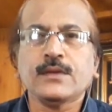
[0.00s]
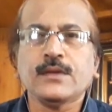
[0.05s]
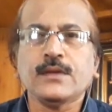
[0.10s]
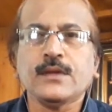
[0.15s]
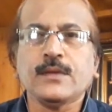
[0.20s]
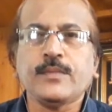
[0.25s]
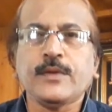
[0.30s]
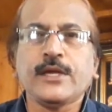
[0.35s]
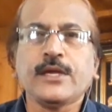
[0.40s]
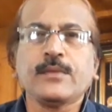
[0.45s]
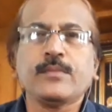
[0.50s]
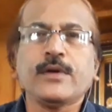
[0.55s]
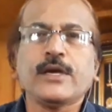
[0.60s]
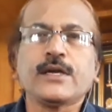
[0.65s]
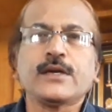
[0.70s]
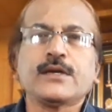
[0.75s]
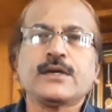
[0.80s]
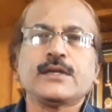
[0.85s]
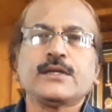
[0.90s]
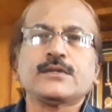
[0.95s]
The paying
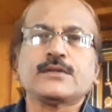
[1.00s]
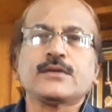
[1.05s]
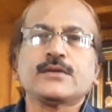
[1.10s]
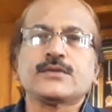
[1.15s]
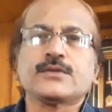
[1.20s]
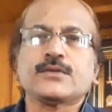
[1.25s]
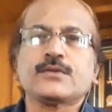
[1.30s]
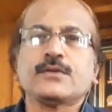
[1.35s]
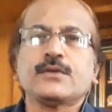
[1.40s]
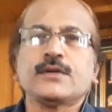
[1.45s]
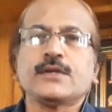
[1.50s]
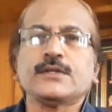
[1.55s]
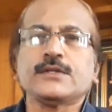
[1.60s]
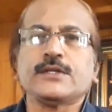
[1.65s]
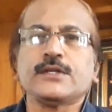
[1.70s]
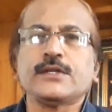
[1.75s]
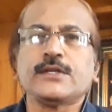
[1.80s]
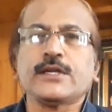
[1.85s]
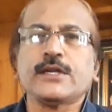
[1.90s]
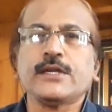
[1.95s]
banker is also called as a
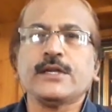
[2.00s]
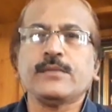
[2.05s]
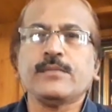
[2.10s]
dry